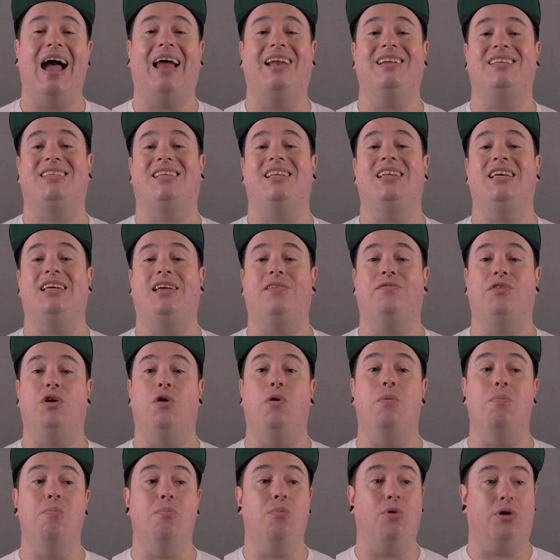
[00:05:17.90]
and is going to give
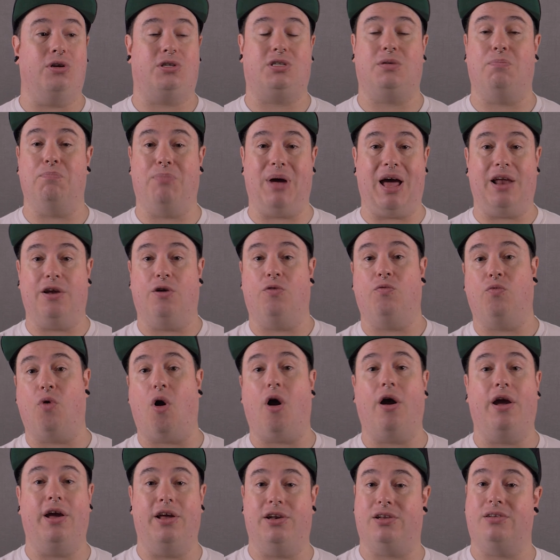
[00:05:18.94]
you a much better
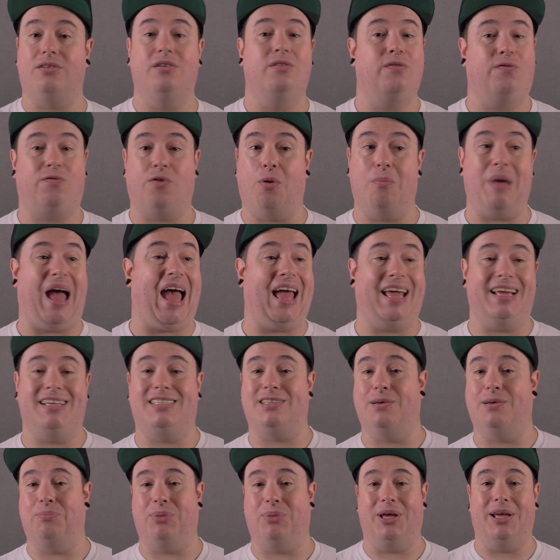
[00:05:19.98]
ride from A
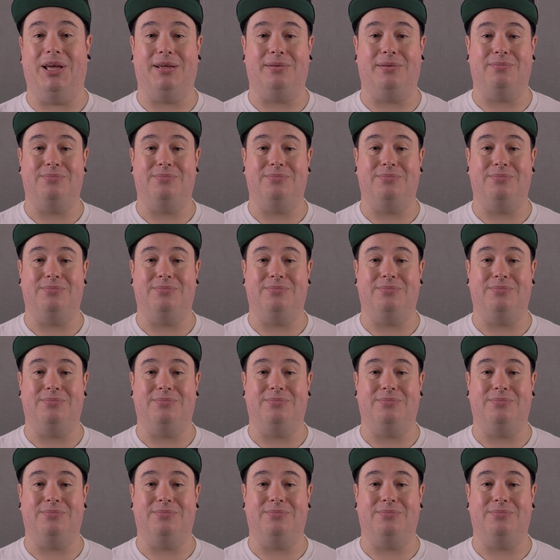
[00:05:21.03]
to B.